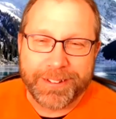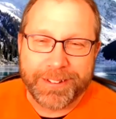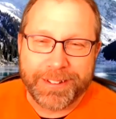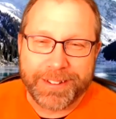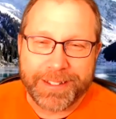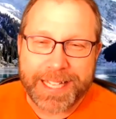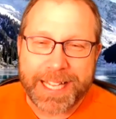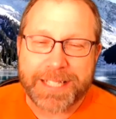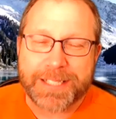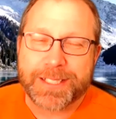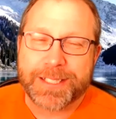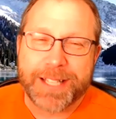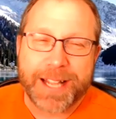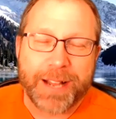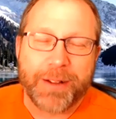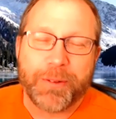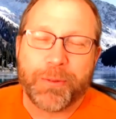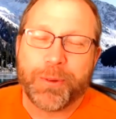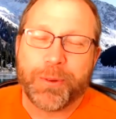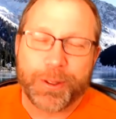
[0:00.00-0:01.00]
that's
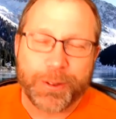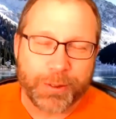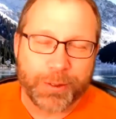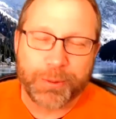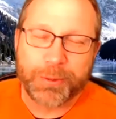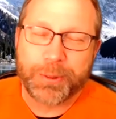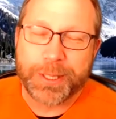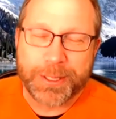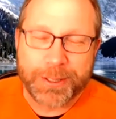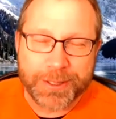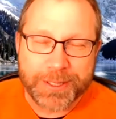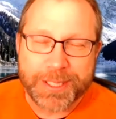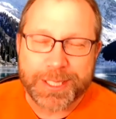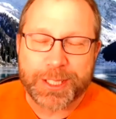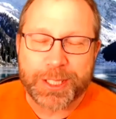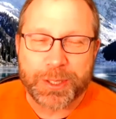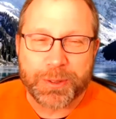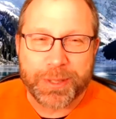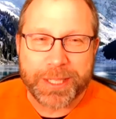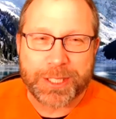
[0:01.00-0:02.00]
not what the real
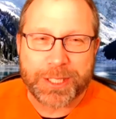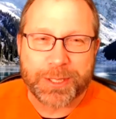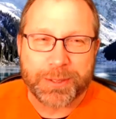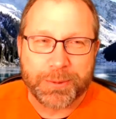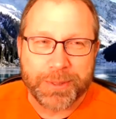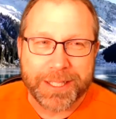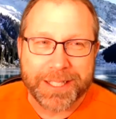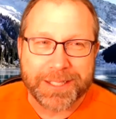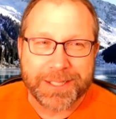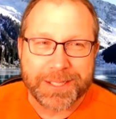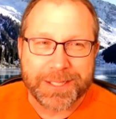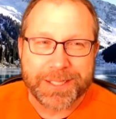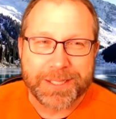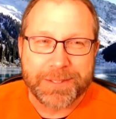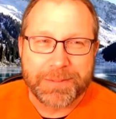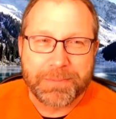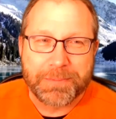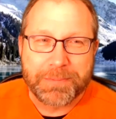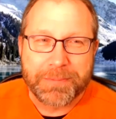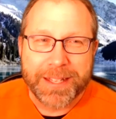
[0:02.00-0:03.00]
situation was.
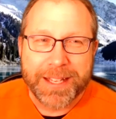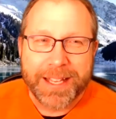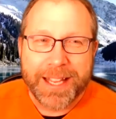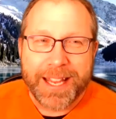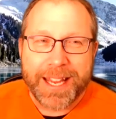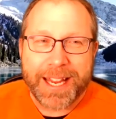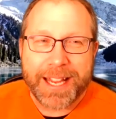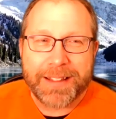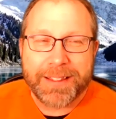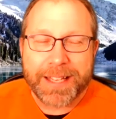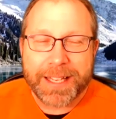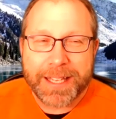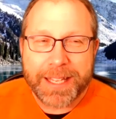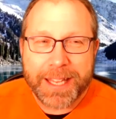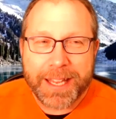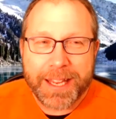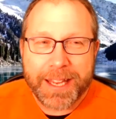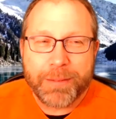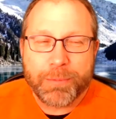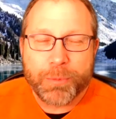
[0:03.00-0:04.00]
And the
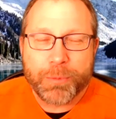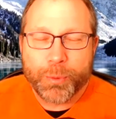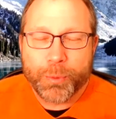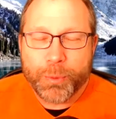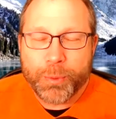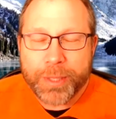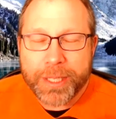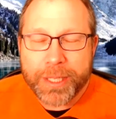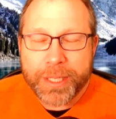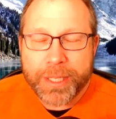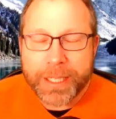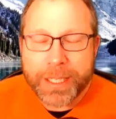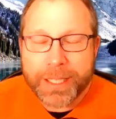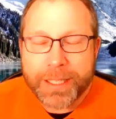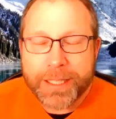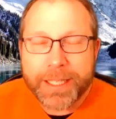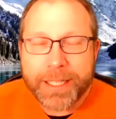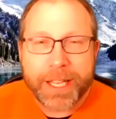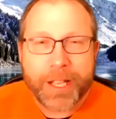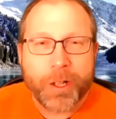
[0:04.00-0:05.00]
game really
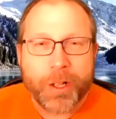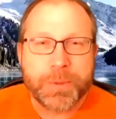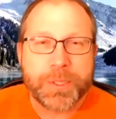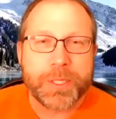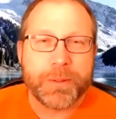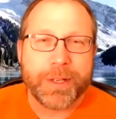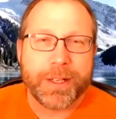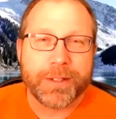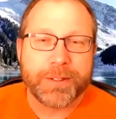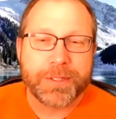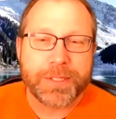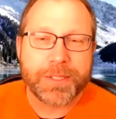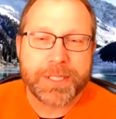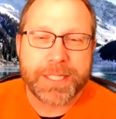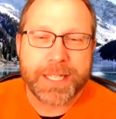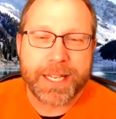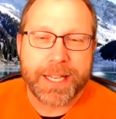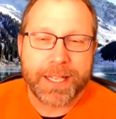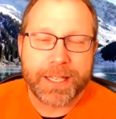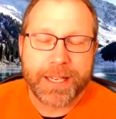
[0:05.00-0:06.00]
helps you
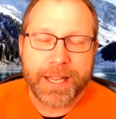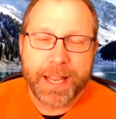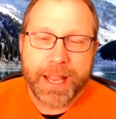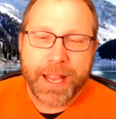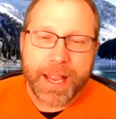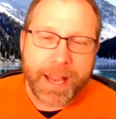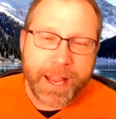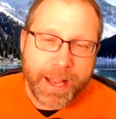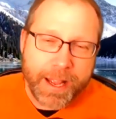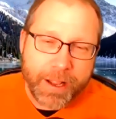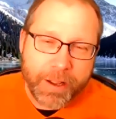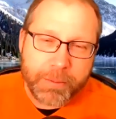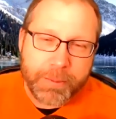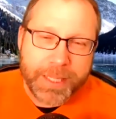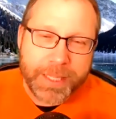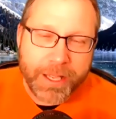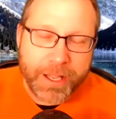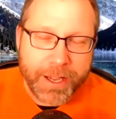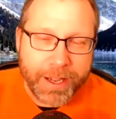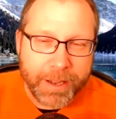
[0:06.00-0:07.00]
understand how many
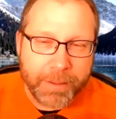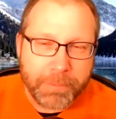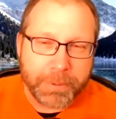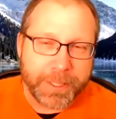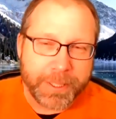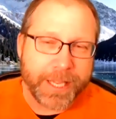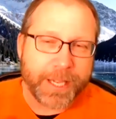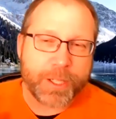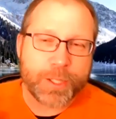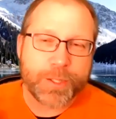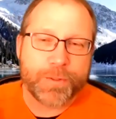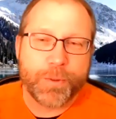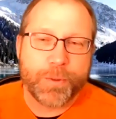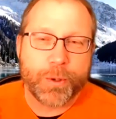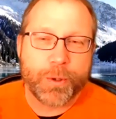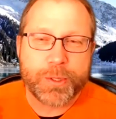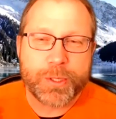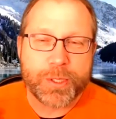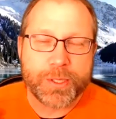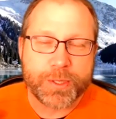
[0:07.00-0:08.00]
complex
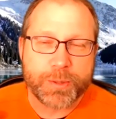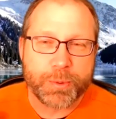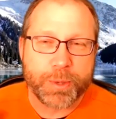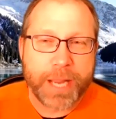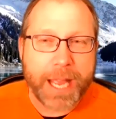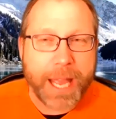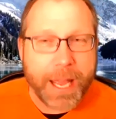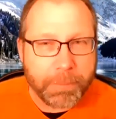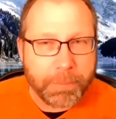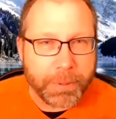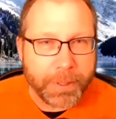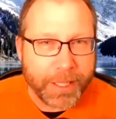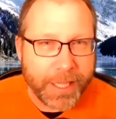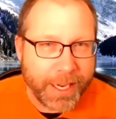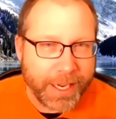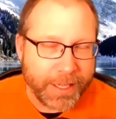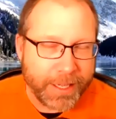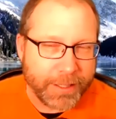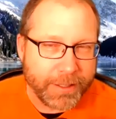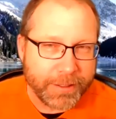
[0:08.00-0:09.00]
forces were at
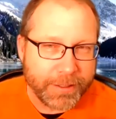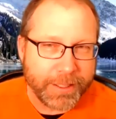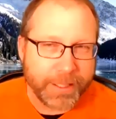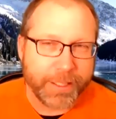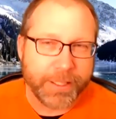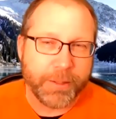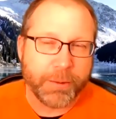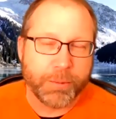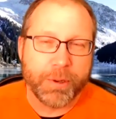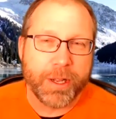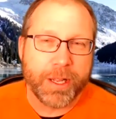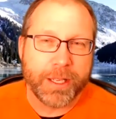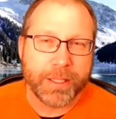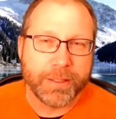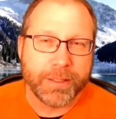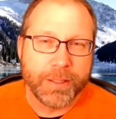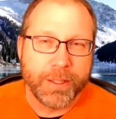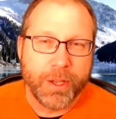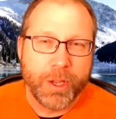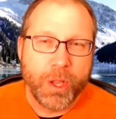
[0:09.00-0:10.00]
play in Iran,
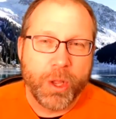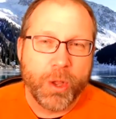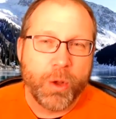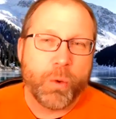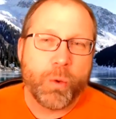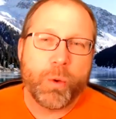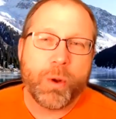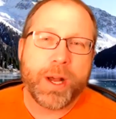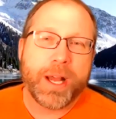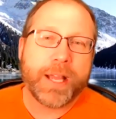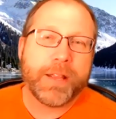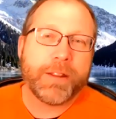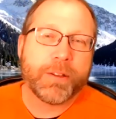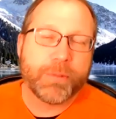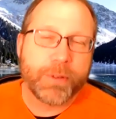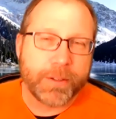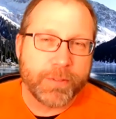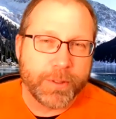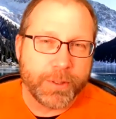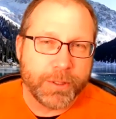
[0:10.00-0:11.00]
why the
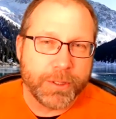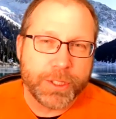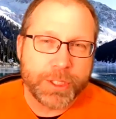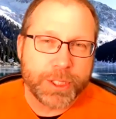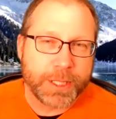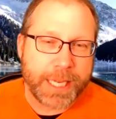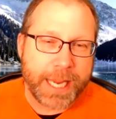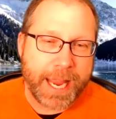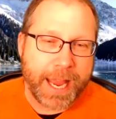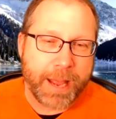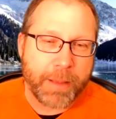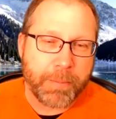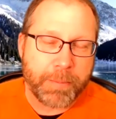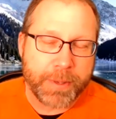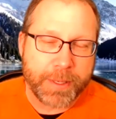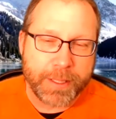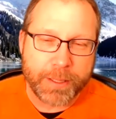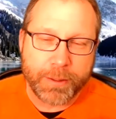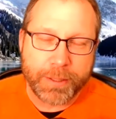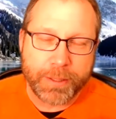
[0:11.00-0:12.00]
revolution
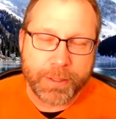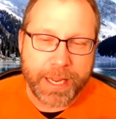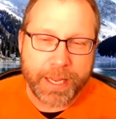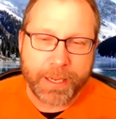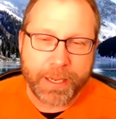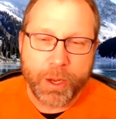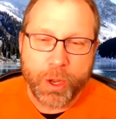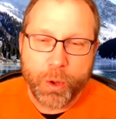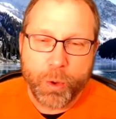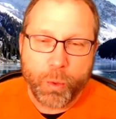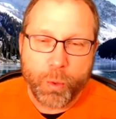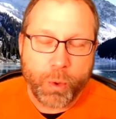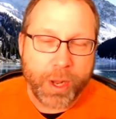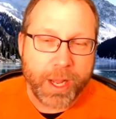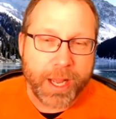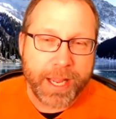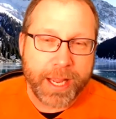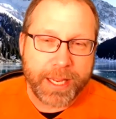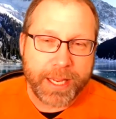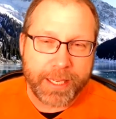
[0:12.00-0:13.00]
happened, and
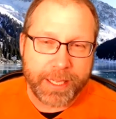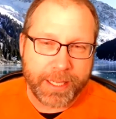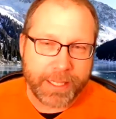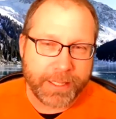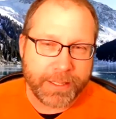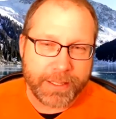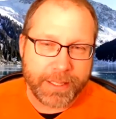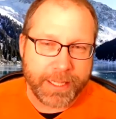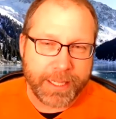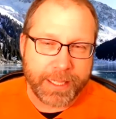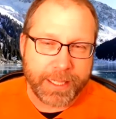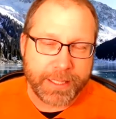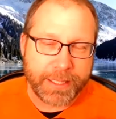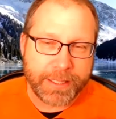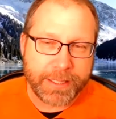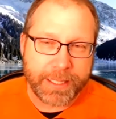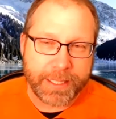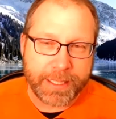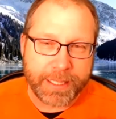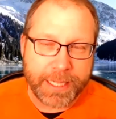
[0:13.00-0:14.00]
why it
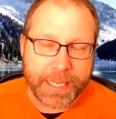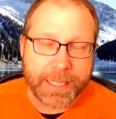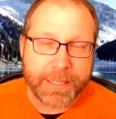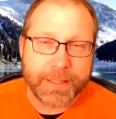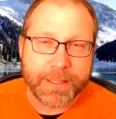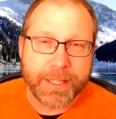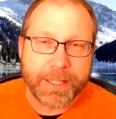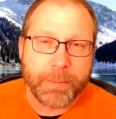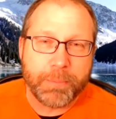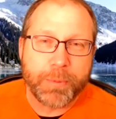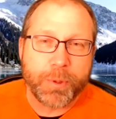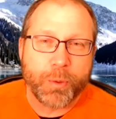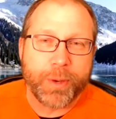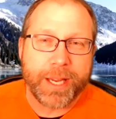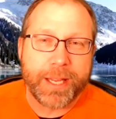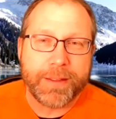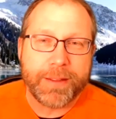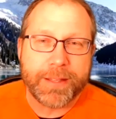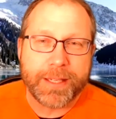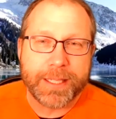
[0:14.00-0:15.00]
ended up the
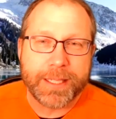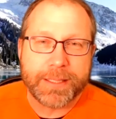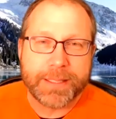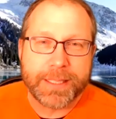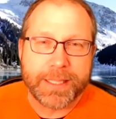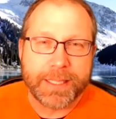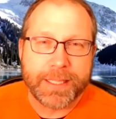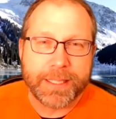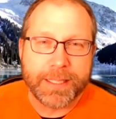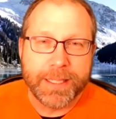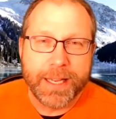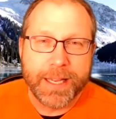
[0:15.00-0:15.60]
way that it did.